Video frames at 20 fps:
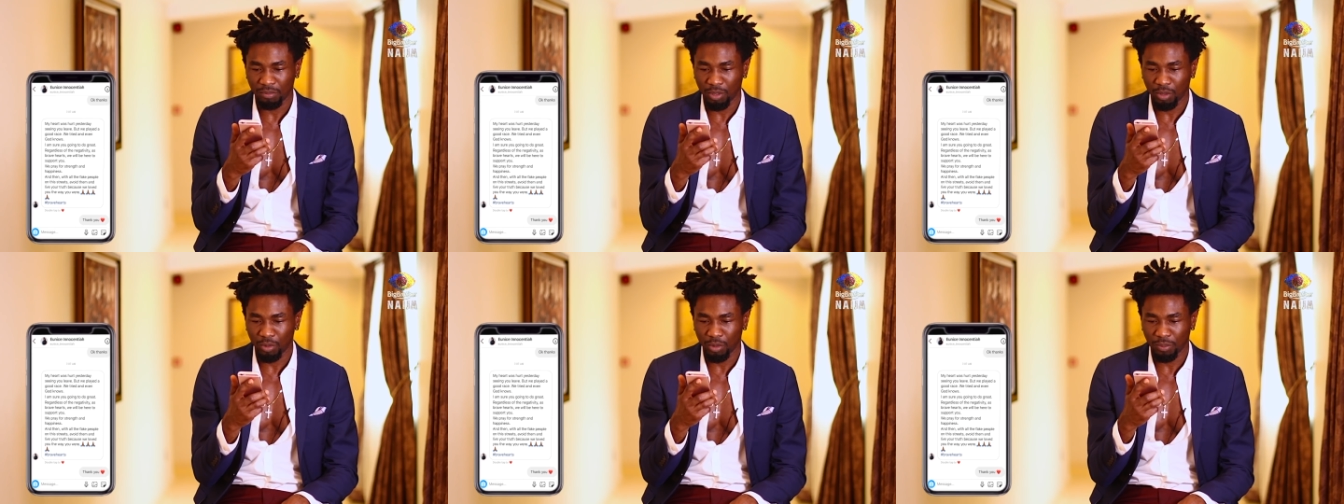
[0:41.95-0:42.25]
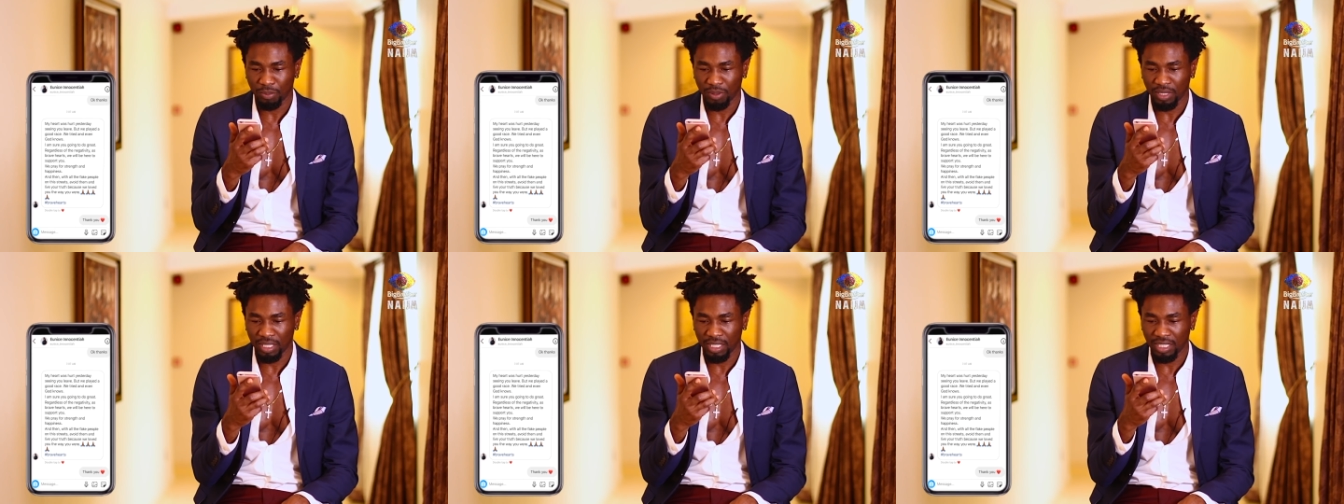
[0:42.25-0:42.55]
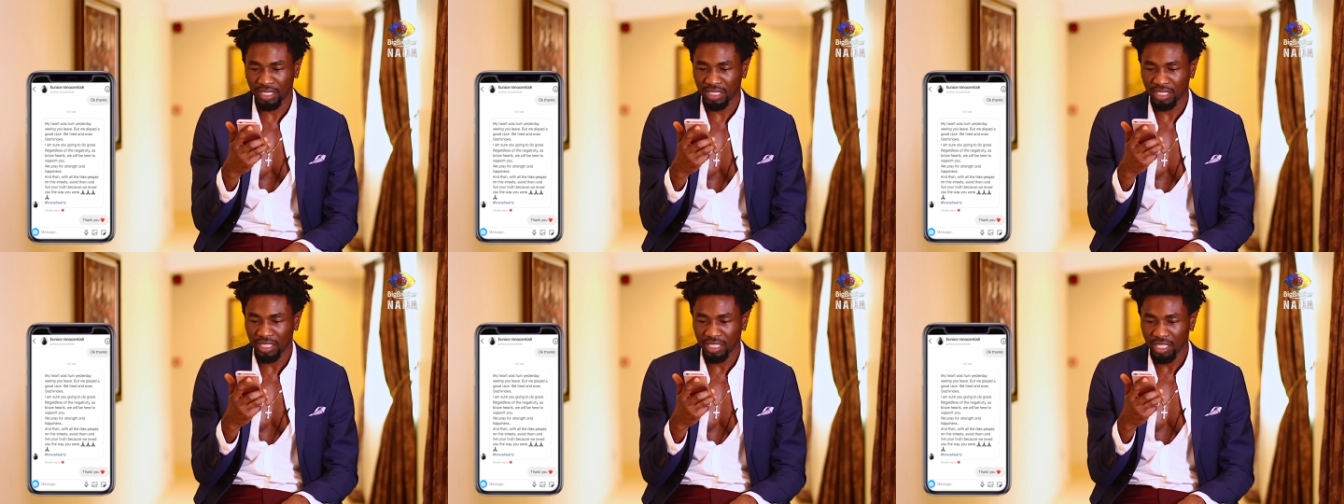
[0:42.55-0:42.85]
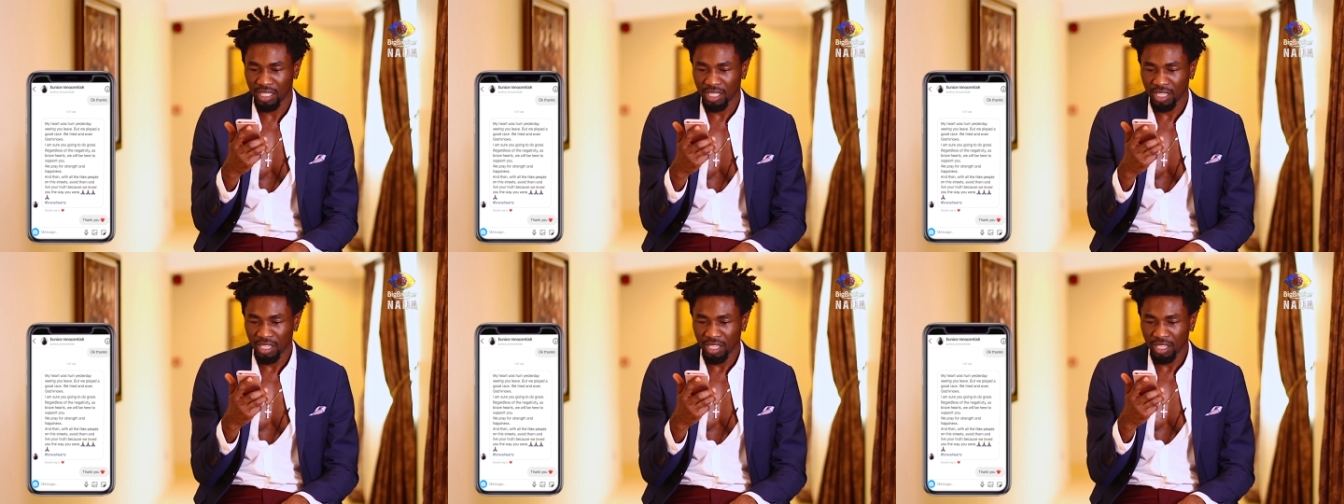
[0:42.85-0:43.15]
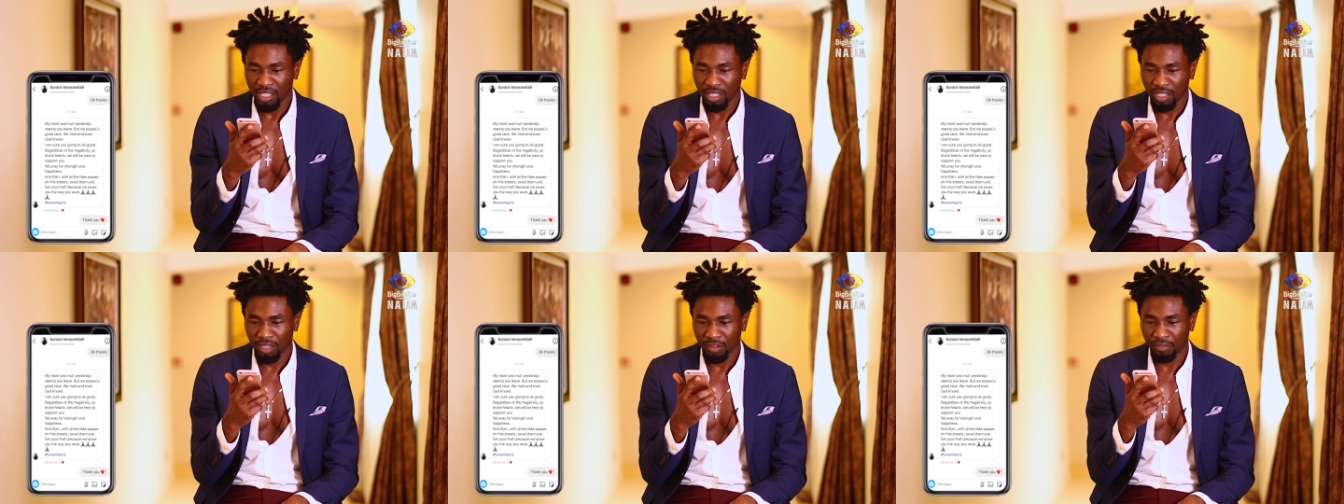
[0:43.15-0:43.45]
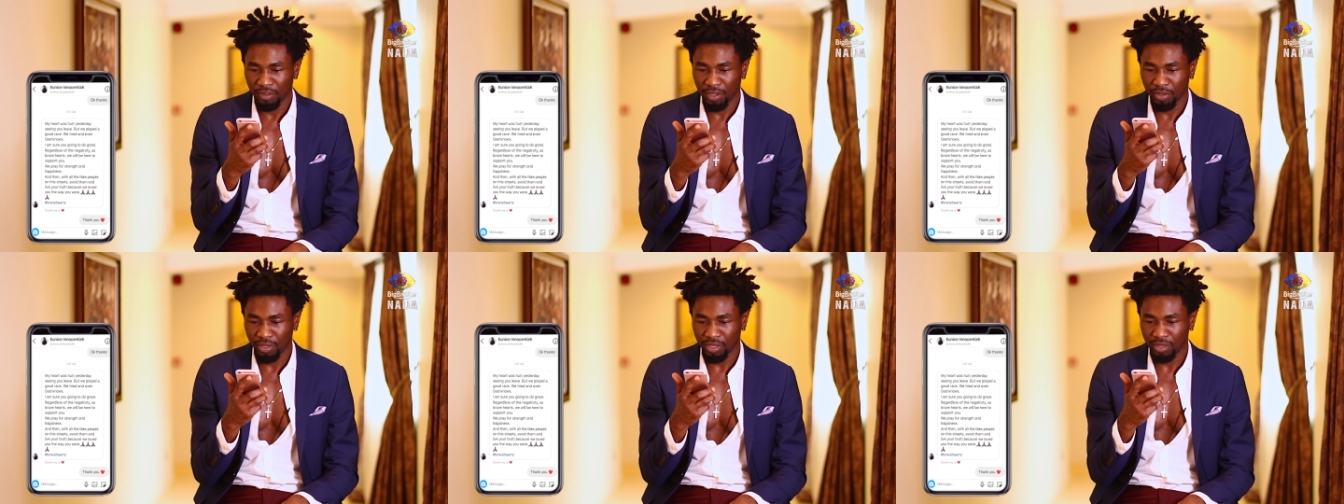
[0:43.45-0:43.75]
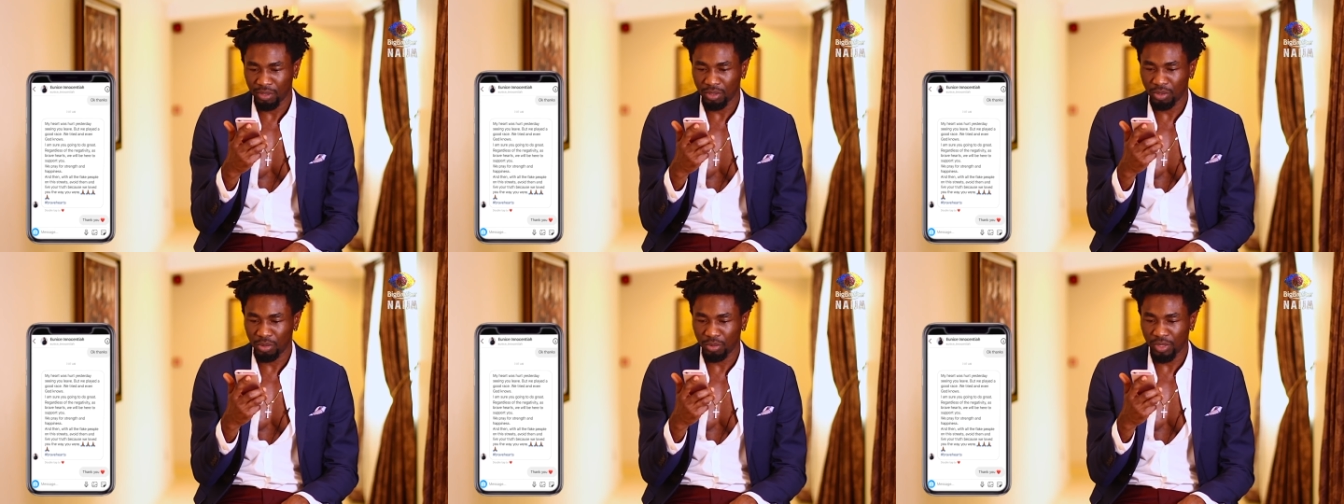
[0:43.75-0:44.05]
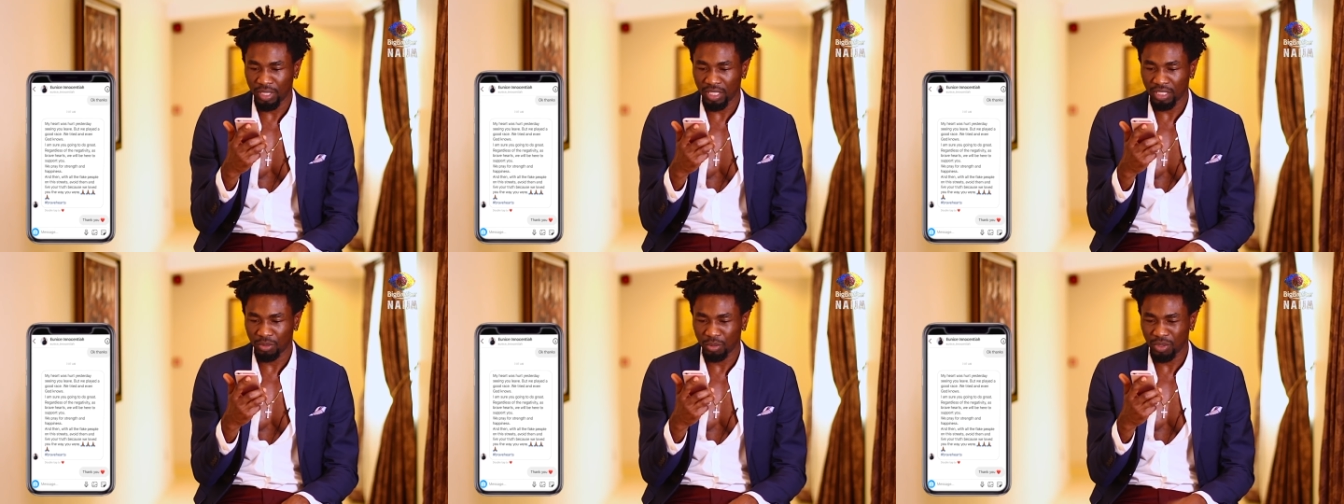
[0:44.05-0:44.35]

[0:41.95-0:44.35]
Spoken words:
but we played a very good race.